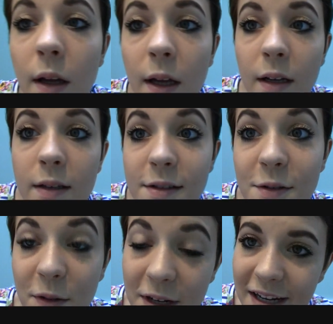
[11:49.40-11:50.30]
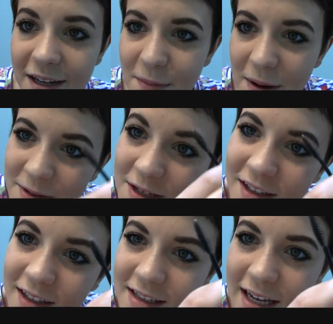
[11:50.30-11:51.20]
extreme, I'm just
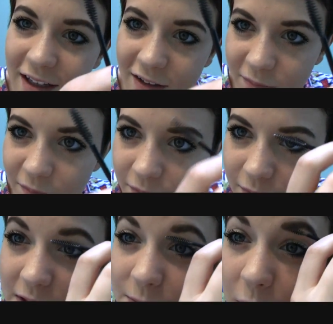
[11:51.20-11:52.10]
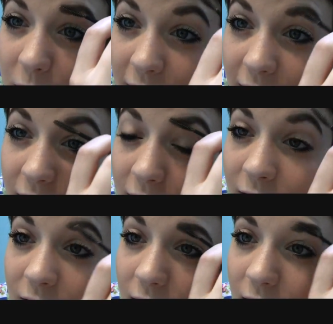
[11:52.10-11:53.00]
going to take a spoolie
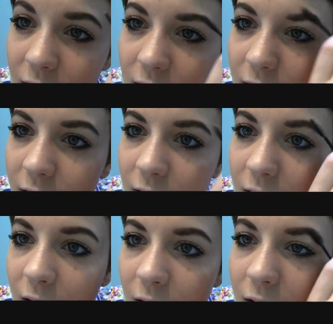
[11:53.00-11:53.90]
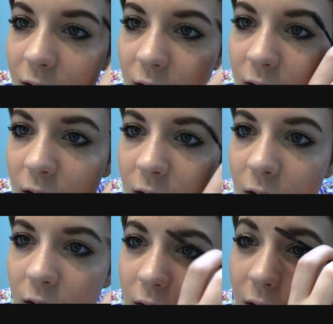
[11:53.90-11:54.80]
thing,
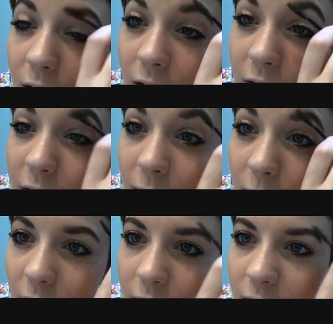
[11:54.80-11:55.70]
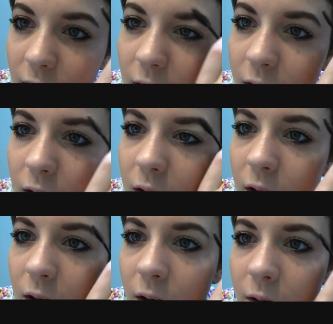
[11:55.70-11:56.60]
a clean one,
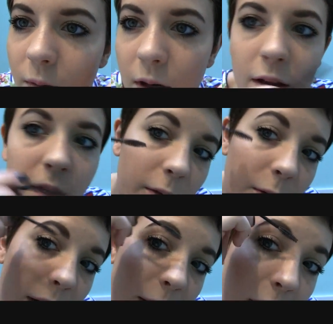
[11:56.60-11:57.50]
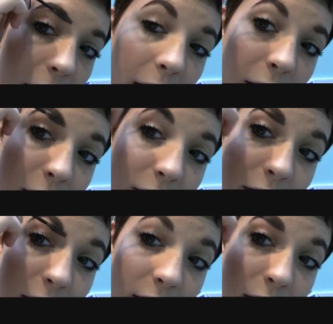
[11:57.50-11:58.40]
and run it through my brows.